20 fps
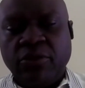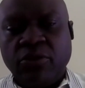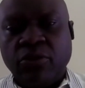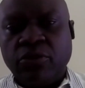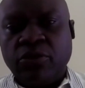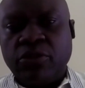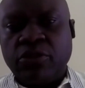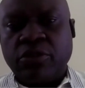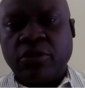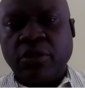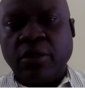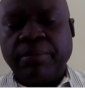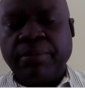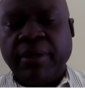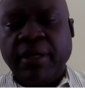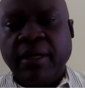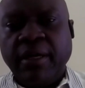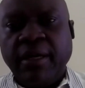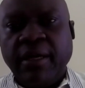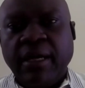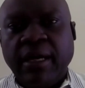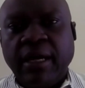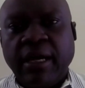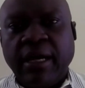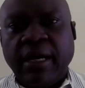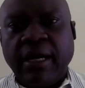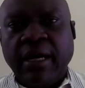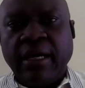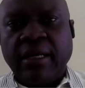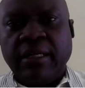You don't stop.
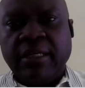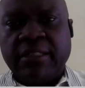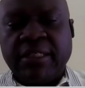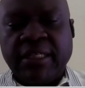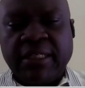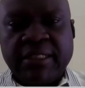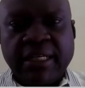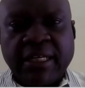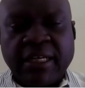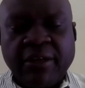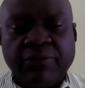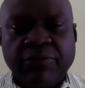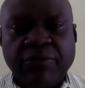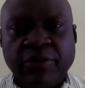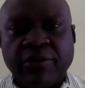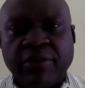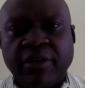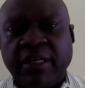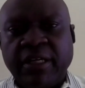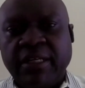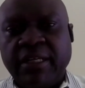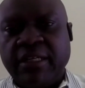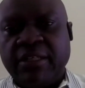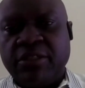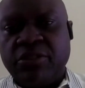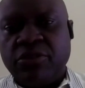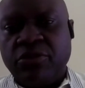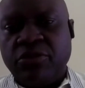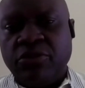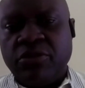They say take it for 3
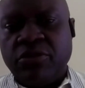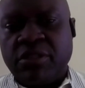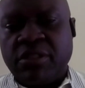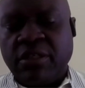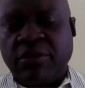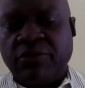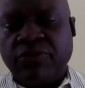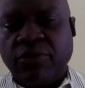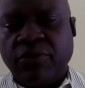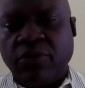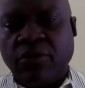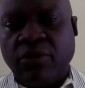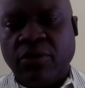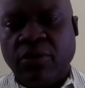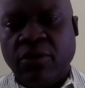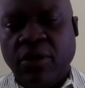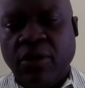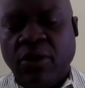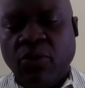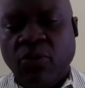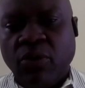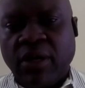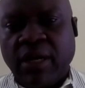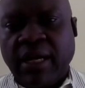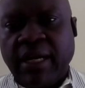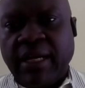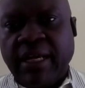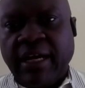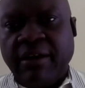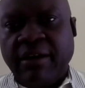days. You used it for
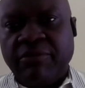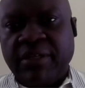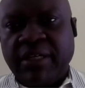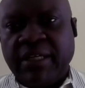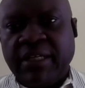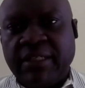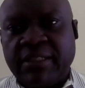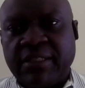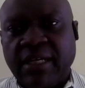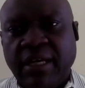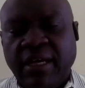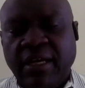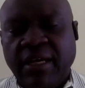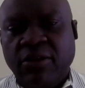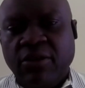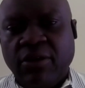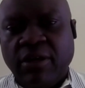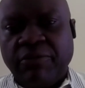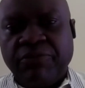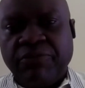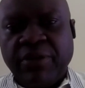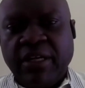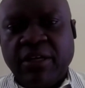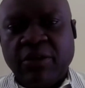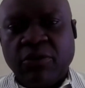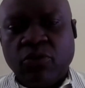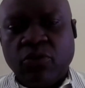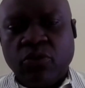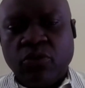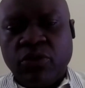1.5 days. You are
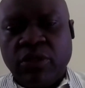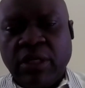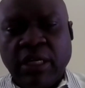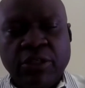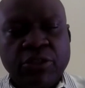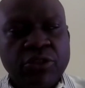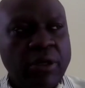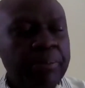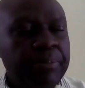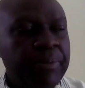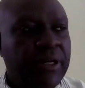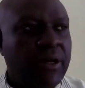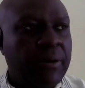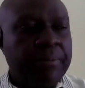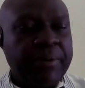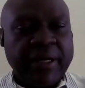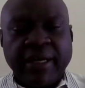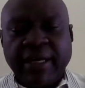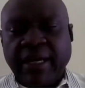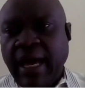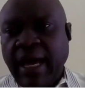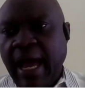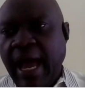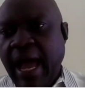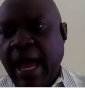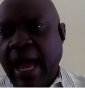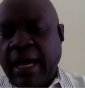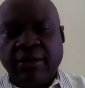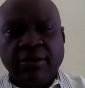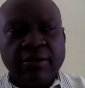feeling good. You are jumping up again.
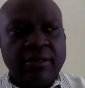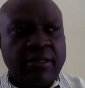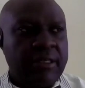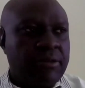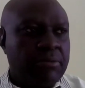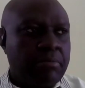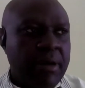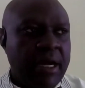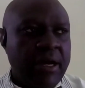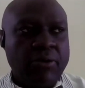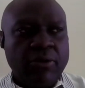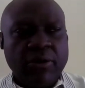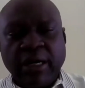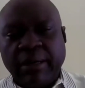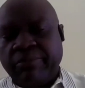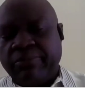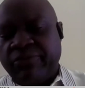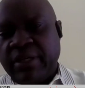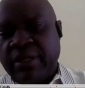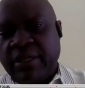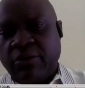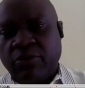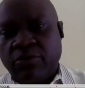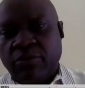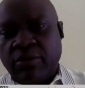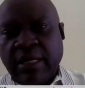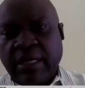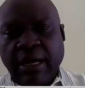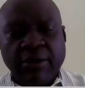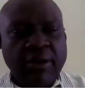Well, I'm feeling
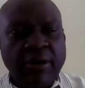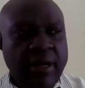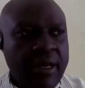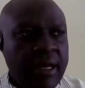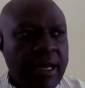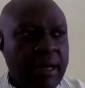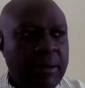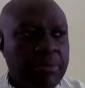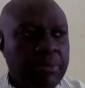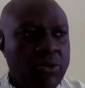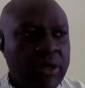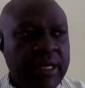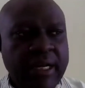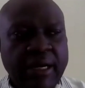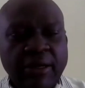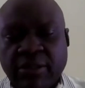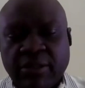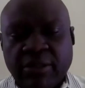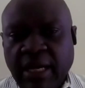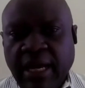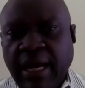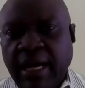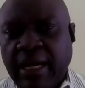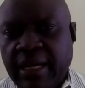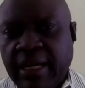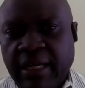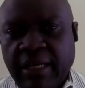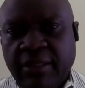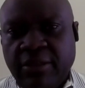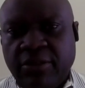good now. I'm going out.
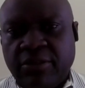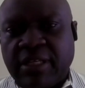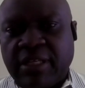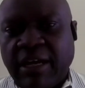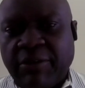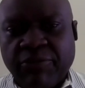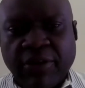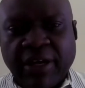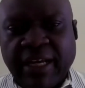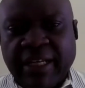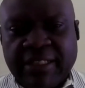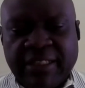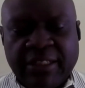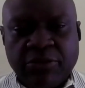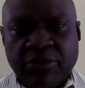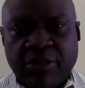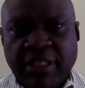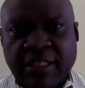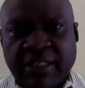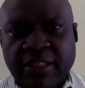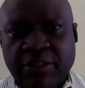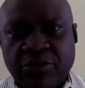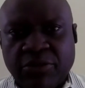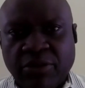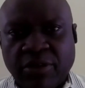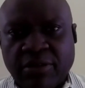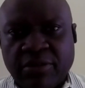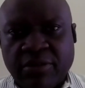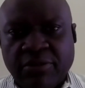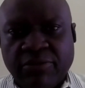And then you start forgetting to take the
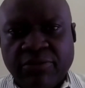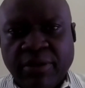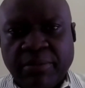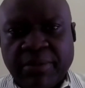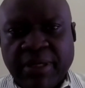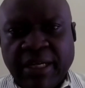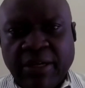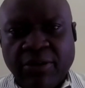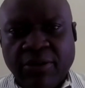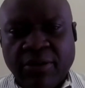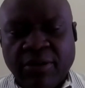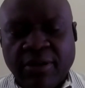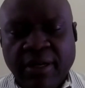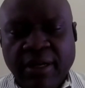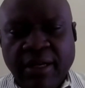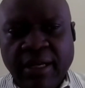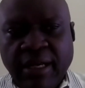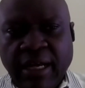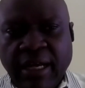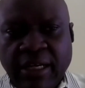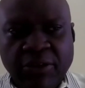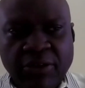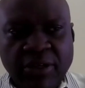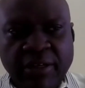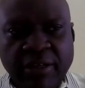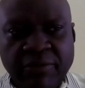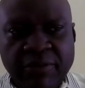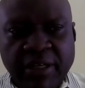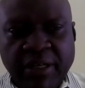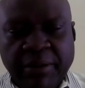drug from then on. And you
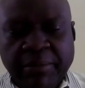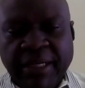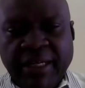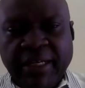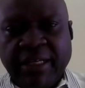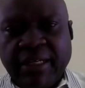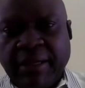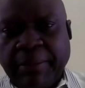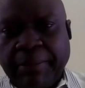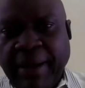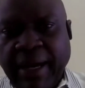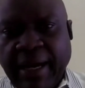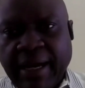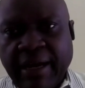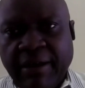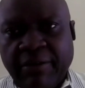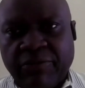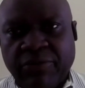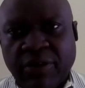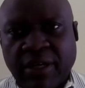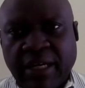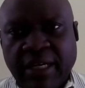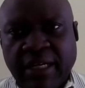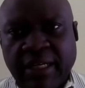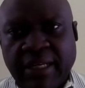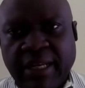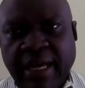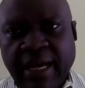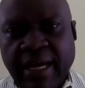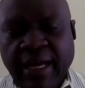leave the remaining in the pack and forget
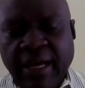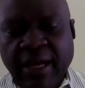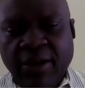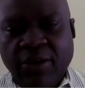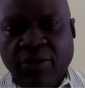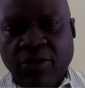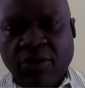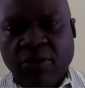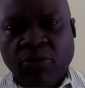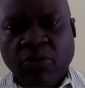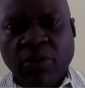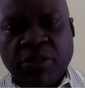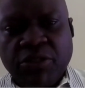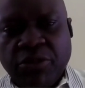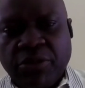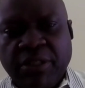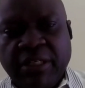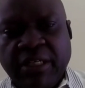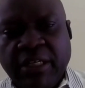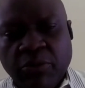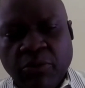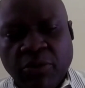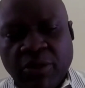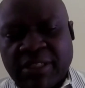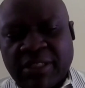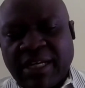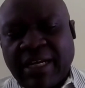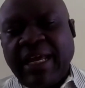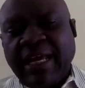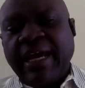it there. No, no. What you did
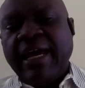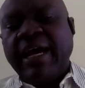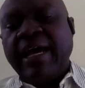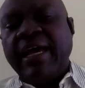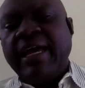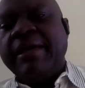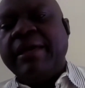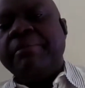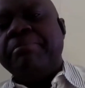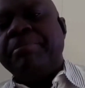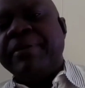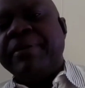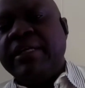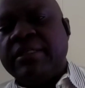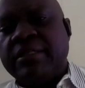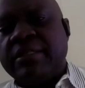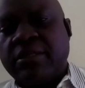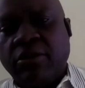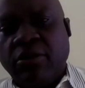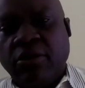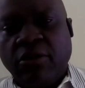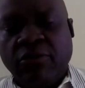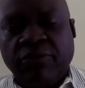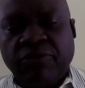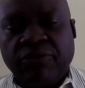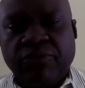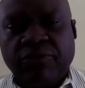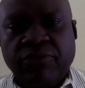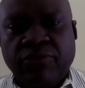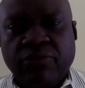was clear a bit
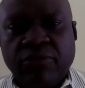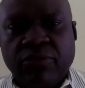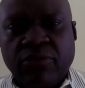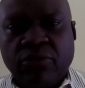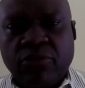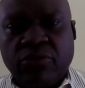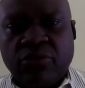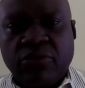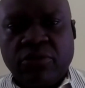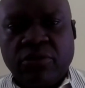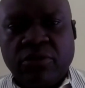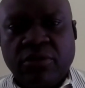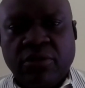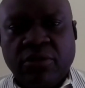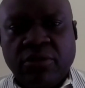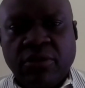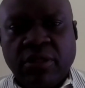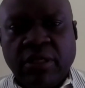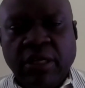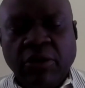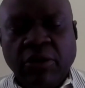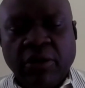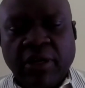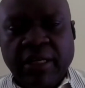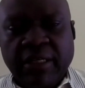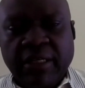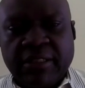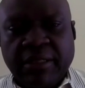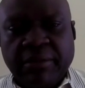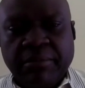of the
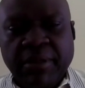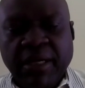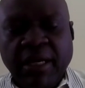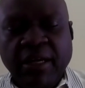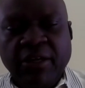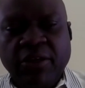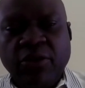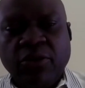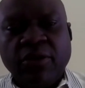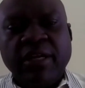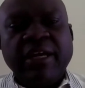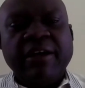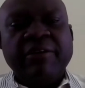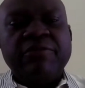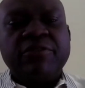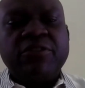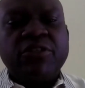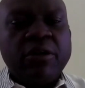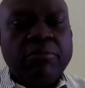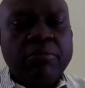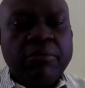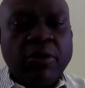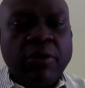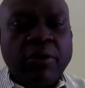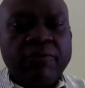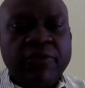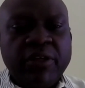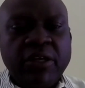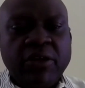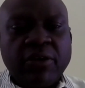organism. You left some
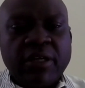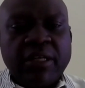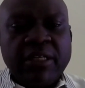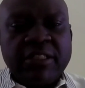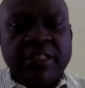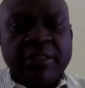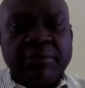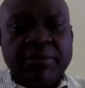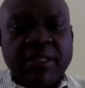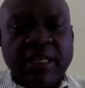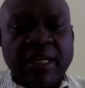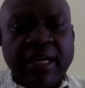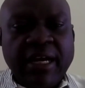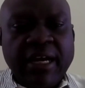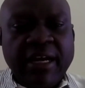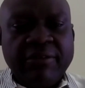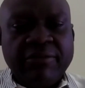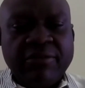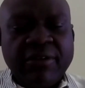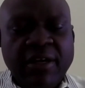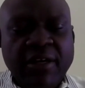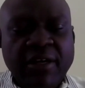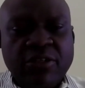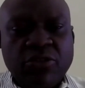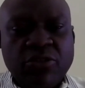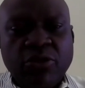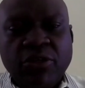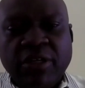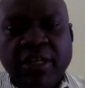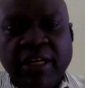of the organisms alive.
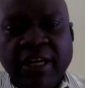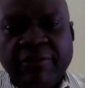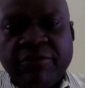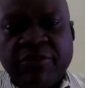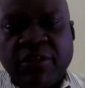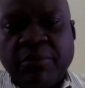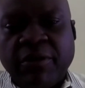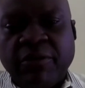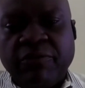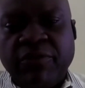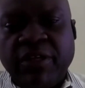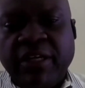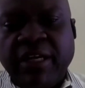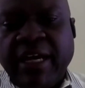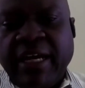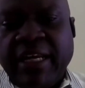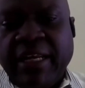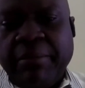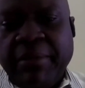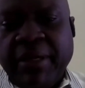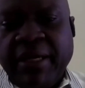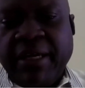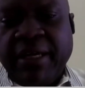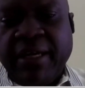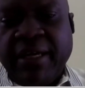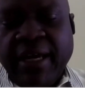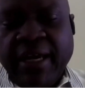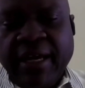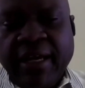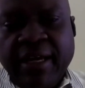So you left some of the
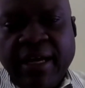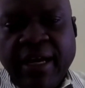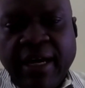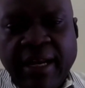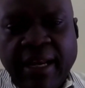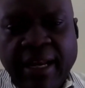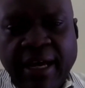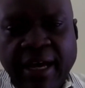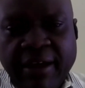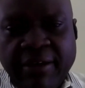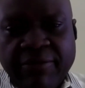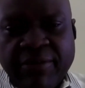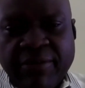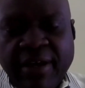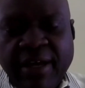enemy alive.